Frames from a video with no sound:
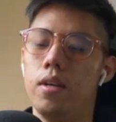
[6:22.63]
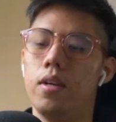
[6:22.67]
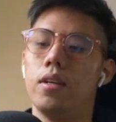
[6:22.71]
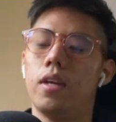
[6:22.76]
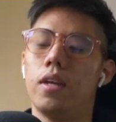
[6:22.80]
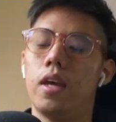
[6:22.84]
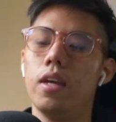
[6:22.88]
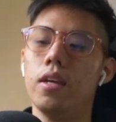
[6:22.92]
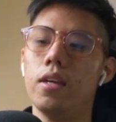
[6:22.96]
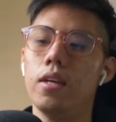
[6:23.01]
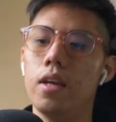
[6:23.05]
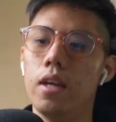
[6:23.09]

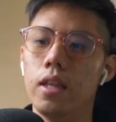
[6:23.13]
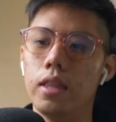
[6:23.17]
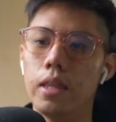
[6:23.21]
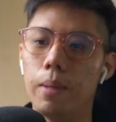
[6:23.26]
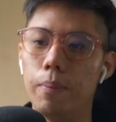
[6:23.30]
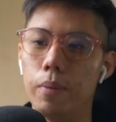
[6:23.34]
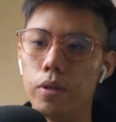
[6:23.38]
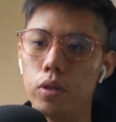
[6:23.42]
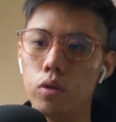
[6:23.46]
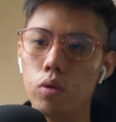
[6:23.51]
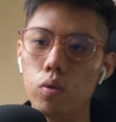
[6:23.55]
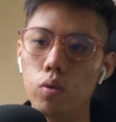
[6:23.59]
Okay.
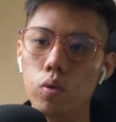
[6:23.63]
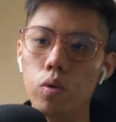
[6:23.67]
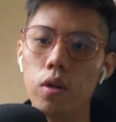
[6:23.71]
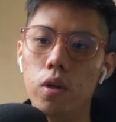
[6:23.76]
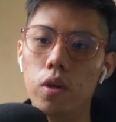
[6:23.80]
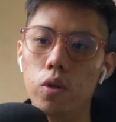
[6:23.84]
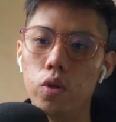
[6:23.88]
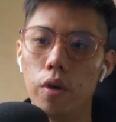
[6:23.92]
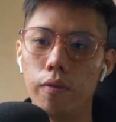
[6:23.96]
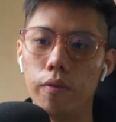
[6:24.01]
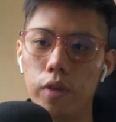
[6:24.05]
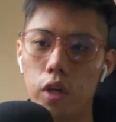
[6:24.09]
Number two,
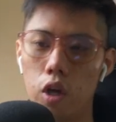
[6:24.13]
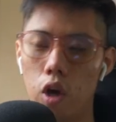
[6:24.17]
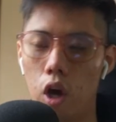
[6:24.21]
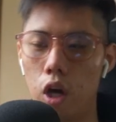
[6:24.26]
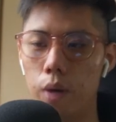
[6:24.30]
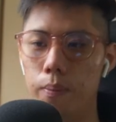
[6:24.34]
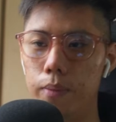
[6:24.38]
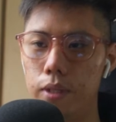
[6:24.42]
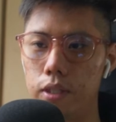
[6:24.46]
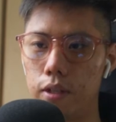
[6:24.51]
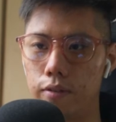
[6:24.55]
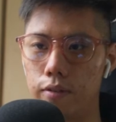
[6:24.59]
you have
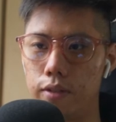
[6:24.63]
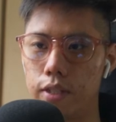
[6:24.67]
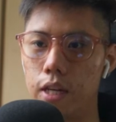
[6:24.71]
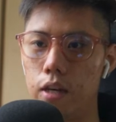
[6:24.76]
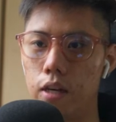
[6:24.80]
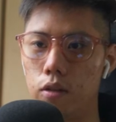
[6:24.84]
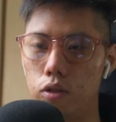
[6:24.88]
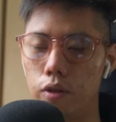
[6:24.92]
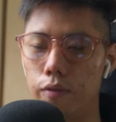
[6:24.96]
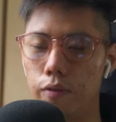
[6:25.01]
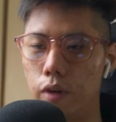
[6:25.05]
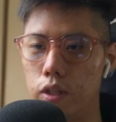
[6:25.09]
economies of scale.
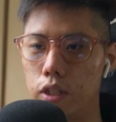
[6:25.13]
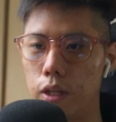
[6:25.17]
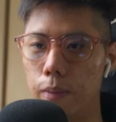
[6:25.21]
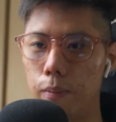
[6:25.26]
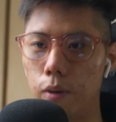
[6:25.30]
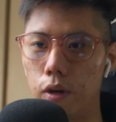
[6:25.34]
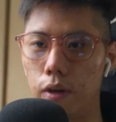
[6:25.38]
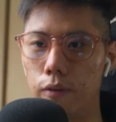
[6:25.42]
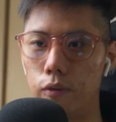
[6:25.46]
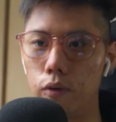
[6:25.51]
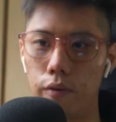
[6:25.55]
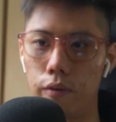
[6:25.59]
So for example,
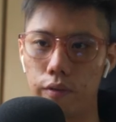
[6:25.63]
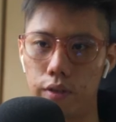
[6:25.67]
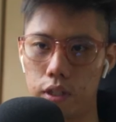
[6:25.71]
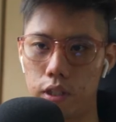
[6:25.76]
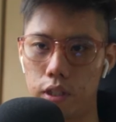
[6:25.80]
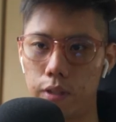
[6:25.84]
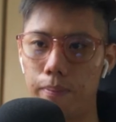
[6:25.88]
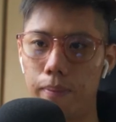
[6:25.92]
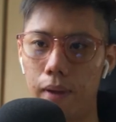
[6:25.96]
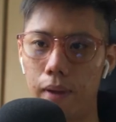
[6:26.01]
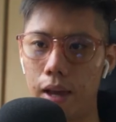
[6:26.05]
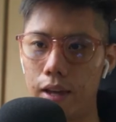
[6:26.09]
if you have a
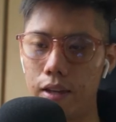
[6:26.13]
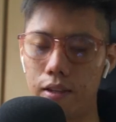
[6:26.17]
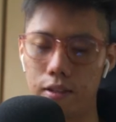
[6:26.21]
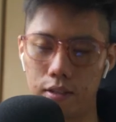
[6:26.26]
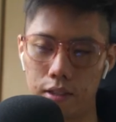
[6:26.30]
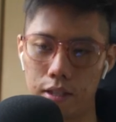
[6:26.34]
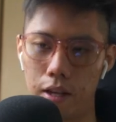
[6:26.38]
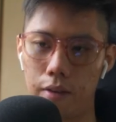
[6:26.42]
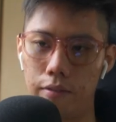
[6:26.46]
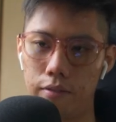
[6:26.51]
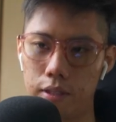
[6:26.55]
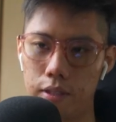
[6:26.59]
supply and
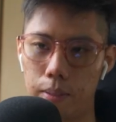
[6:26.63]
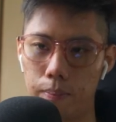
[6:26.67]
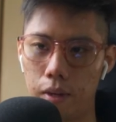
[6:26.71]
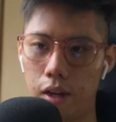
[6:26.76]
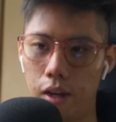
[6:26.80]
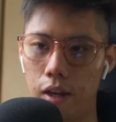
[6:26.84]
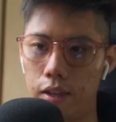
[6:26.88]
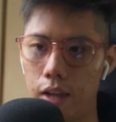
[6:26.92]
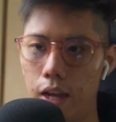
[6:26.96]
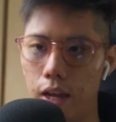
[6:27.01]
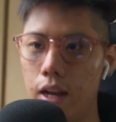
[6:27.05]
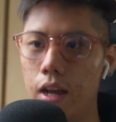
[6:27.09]
stuff, something
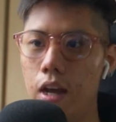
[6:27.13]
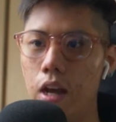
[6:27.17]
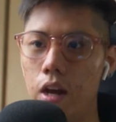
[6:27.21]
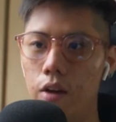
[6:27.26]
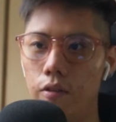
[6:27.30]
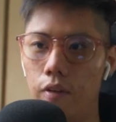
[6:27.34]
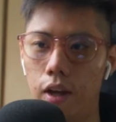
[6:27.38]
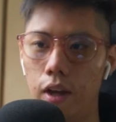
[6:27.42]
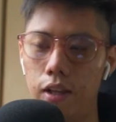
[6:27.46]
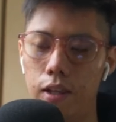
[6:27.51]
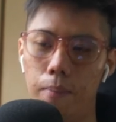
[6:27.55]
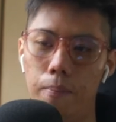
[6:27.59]
like that,
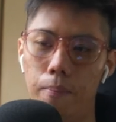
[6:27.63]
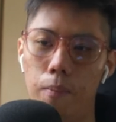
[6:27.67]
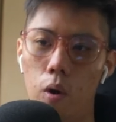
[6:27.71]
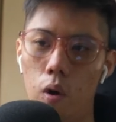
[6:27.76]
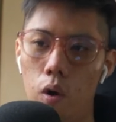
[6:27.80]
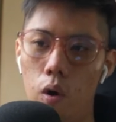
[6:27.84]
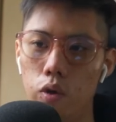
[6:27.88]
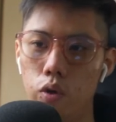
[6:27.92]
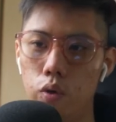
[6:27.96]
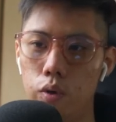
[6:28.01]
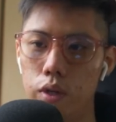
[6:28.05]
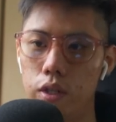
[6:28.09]
right? The
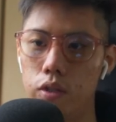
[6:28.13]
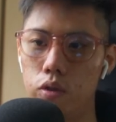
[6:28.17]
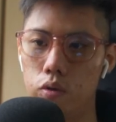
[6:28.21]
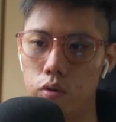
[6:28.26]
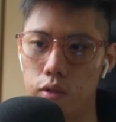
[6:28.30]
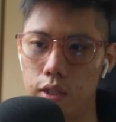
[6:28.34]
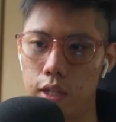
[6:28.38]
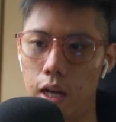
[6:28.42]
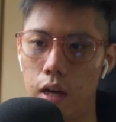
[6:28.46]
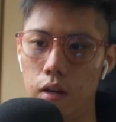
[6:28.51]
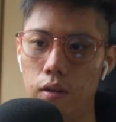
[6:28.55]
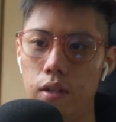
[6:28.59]
more units you
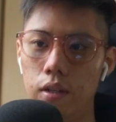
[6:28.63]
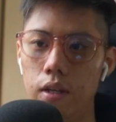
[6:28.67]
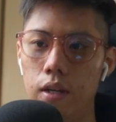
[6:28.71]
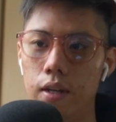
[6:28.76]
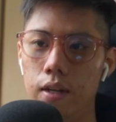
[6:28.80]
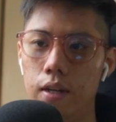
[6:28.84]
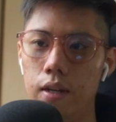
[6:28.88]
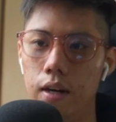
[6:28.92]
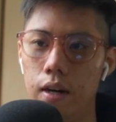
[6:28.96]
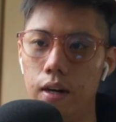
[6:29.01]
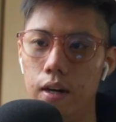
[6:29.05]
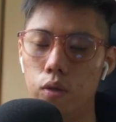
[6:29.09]
sell,
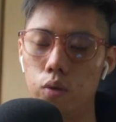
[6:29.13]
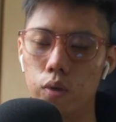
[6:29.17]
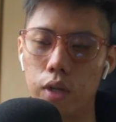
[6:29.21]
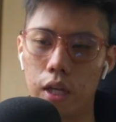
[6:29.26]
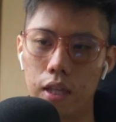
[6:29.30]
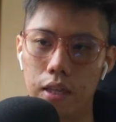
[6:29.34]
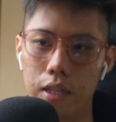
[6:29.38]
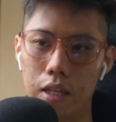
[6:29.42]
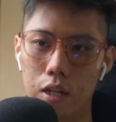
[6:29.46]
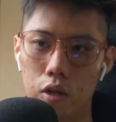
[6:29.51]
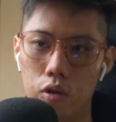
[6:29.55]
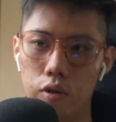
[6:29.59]
uh, you can
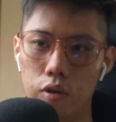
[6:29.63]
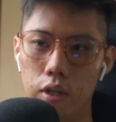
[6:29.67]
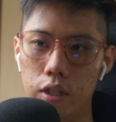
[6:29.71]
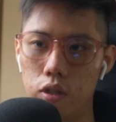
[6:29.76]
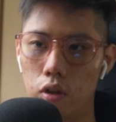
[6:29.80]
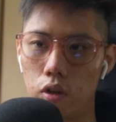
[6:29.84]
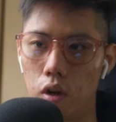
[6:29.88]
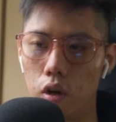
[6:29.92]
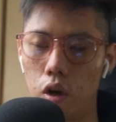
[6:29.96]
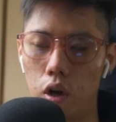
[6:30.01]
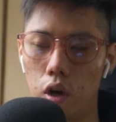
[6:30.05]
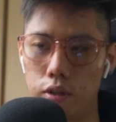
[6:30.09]
decrease
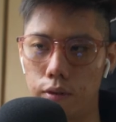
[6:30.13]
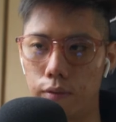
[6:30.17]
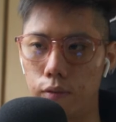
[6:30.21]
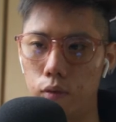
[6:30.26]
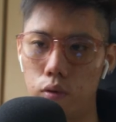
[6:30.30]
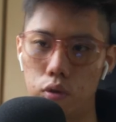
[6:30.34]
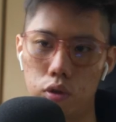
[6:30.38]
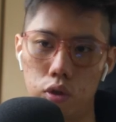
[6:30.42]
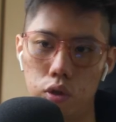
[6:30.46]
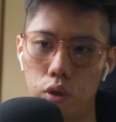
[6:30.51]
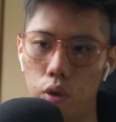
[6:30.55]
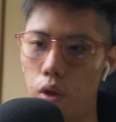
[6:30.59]
your cost of
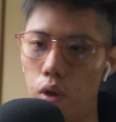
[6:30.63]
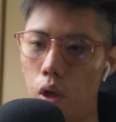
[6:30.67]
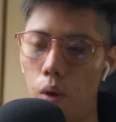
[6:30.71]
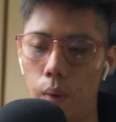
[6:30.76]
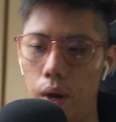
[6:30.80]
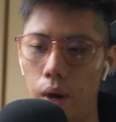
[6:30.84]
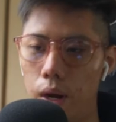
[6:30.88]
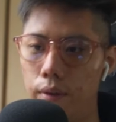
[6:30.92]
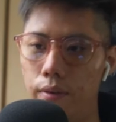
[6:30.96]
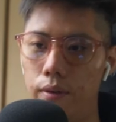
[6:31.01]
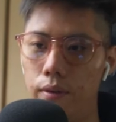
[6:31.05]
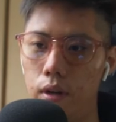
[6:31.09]
goods sold or
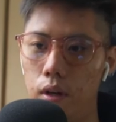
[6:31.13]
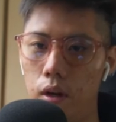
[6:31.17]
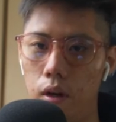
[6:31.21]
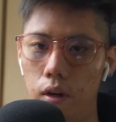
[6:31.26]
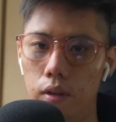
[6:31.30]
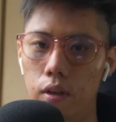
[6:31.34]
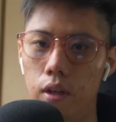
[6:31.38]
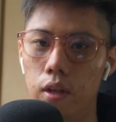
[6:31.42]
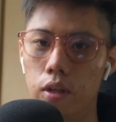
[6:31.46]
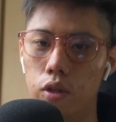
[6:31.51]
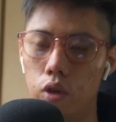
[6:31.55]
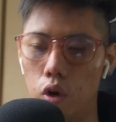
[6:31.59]
whatever, or
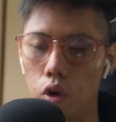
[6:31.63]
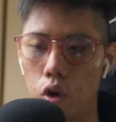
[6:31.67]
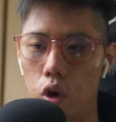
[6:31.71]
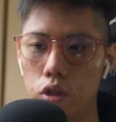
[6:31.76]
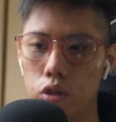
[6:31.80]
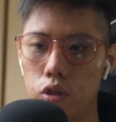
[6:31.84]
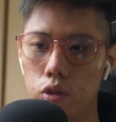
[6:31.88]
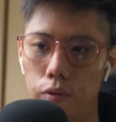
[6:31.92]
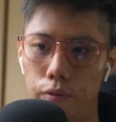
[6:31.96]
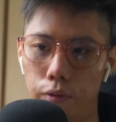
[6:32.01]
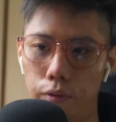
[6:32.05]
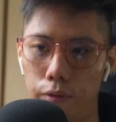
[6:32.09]
your
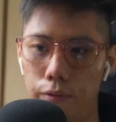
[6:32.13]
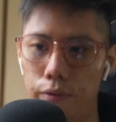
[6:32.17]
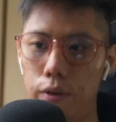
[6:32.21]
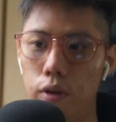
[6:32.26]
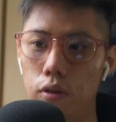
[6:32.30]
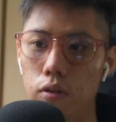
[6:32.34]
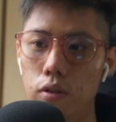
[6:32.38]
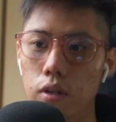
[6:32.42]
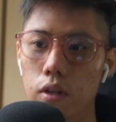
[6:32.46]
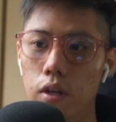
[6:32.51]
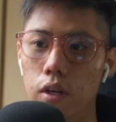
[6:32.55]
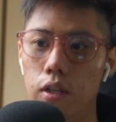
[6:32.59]
cost to
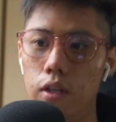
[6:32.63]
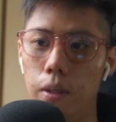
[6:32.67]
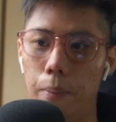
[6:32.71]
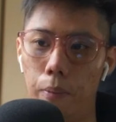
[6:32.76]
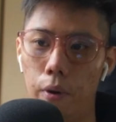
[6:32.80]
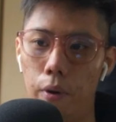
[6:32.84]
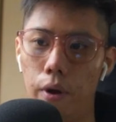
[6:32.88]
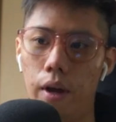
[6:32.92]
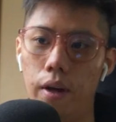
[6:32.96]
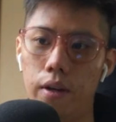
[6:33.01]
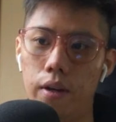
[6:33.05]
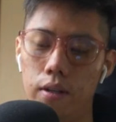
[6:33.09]
fulfill the
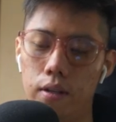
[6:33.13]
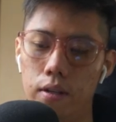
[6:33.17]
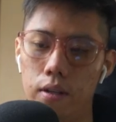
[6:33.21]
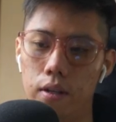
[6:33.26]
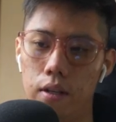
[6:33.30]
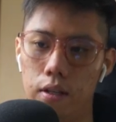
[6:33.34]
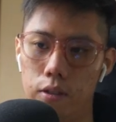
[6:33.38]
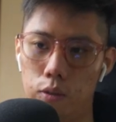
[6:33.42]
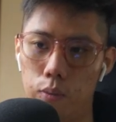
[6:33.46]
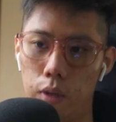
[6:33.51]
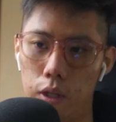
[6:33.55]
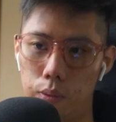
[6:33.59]
product
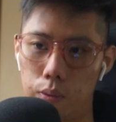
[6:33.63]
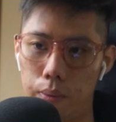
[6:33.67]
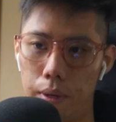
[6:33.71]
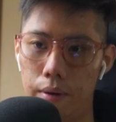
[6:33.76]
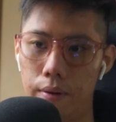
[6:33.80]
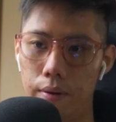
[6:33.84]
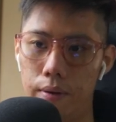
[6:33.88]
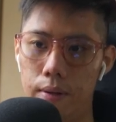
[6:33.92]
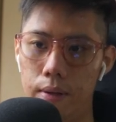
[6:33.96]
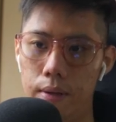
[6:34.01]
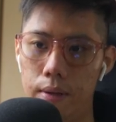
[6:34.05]
is as well.